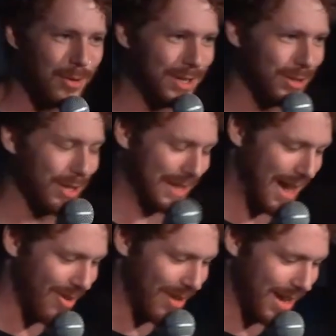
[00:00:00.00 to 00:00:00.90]
we do it
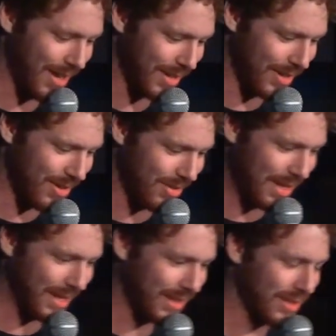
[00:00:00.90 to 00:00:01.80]
that way, you know?
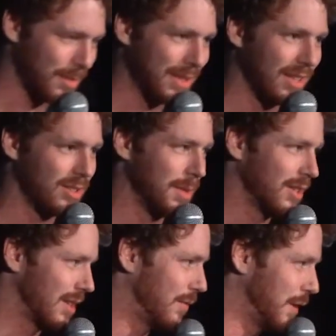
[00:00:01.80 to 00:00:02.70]
Like, it doesn't make sense to me
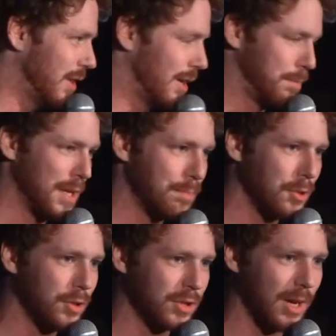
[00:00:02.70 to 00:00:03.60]
because I feel like
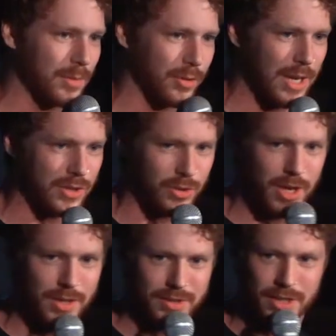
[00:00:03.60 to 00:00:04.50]
people come to
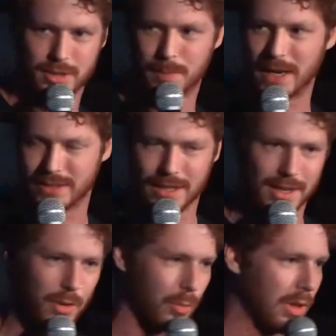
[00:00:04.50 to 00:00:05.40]
restaurants
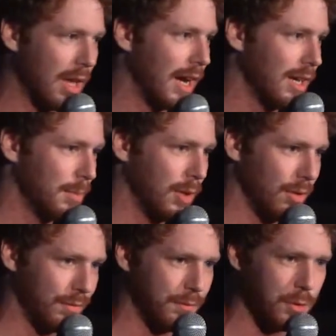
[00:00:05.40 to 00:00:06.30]
expecting
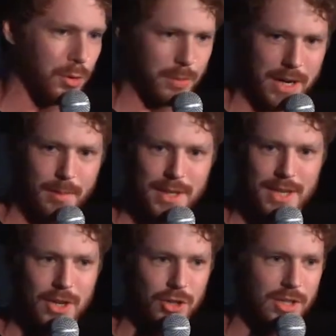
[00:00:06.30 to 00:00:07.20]
reliable food
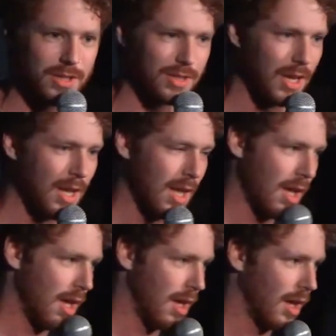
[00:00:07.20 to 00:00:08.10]
recommendations.
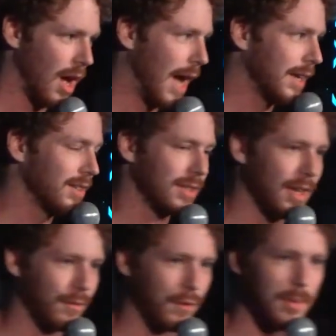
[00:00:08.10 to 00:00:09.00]
I can
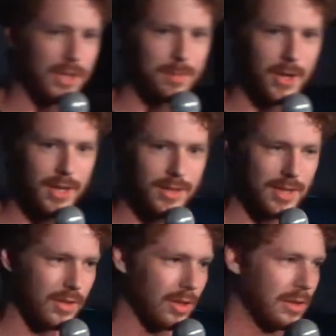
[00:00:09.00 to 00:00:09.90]
say from experience that the